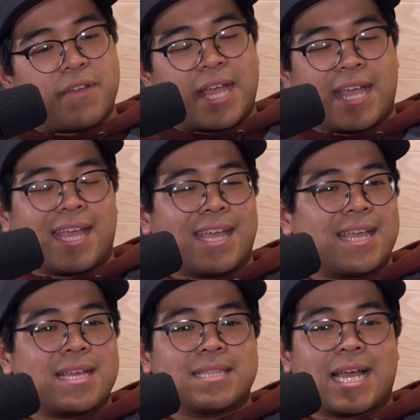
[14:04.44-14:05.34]

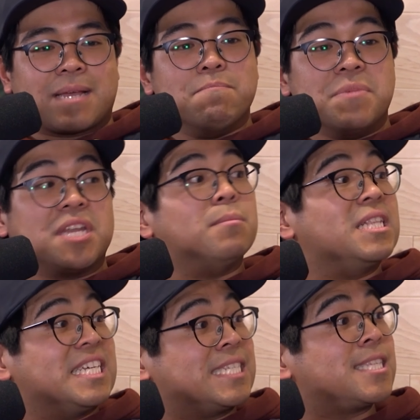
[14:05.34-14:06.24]
a
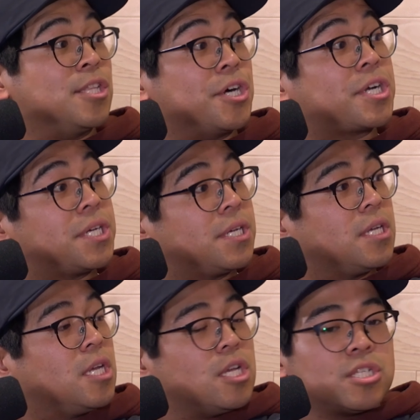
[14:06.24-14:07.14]
minimalist look.
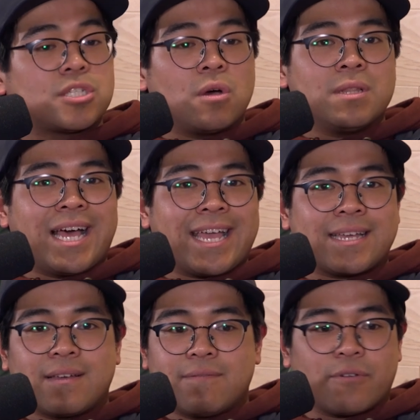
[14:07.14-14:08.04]
So
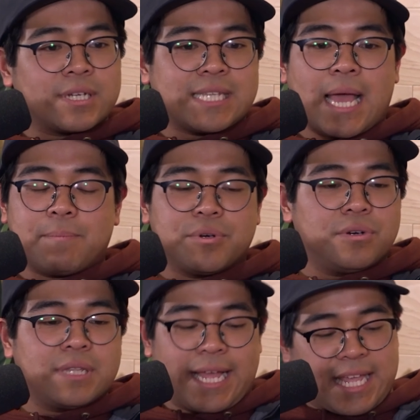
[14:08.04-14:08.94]
for
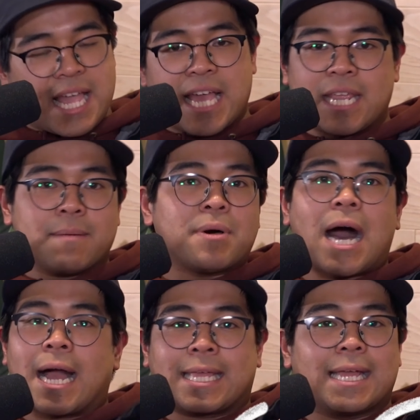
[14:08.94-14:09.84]
example, hidden
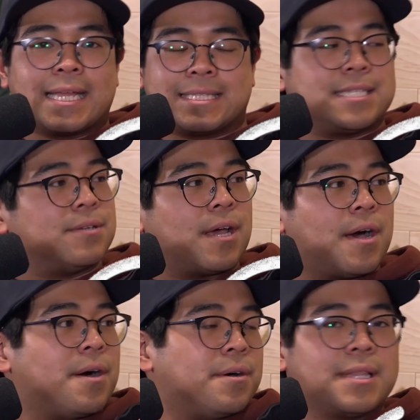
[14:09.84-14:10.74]
pockets, with
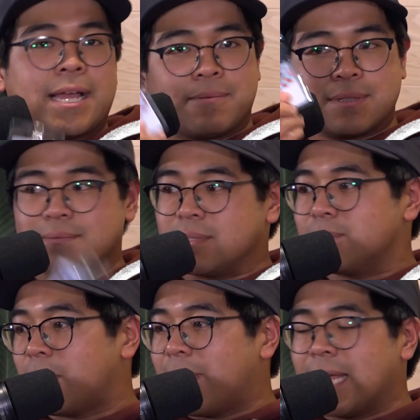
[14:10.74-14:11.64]

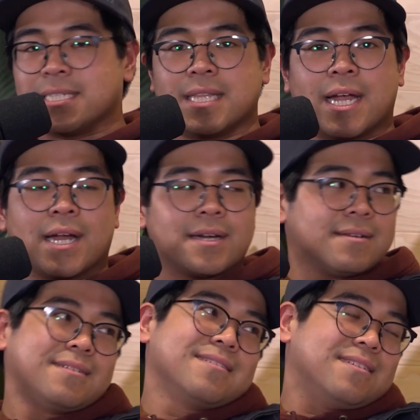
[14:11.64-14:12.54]
my badge in there.